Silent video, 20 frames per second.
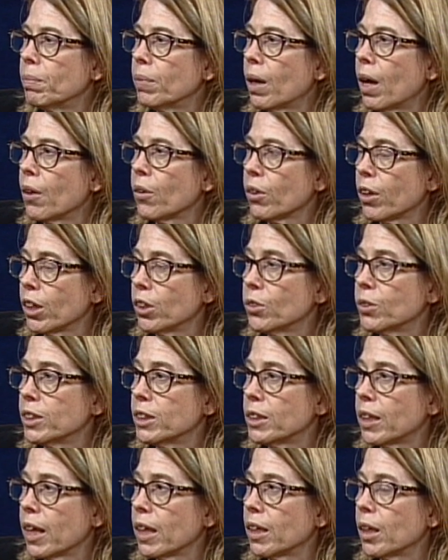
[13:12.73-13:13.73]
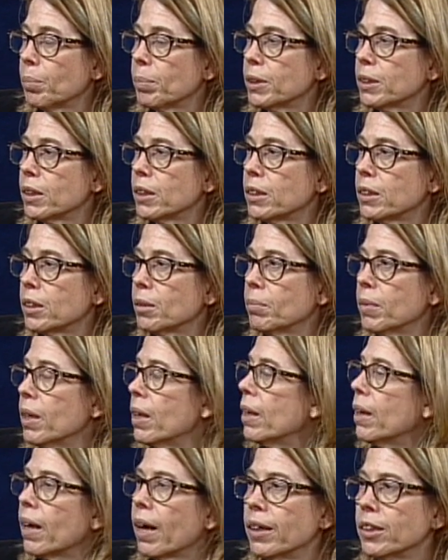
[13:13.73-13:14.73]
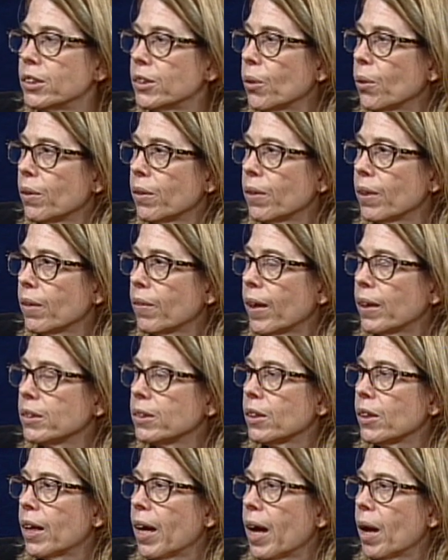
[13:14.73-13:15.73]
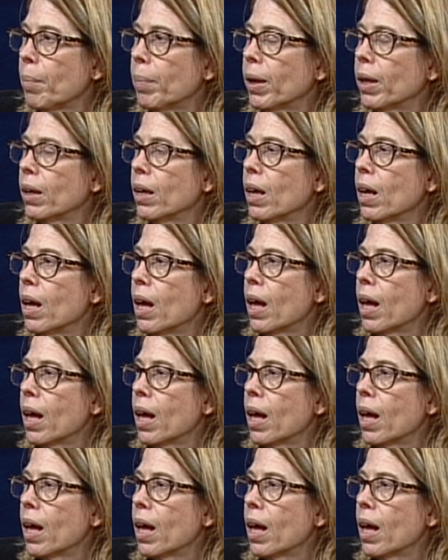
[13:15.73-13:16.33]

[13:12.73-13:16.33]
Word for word: other countries stand up a system, I just don't think that's going to happen.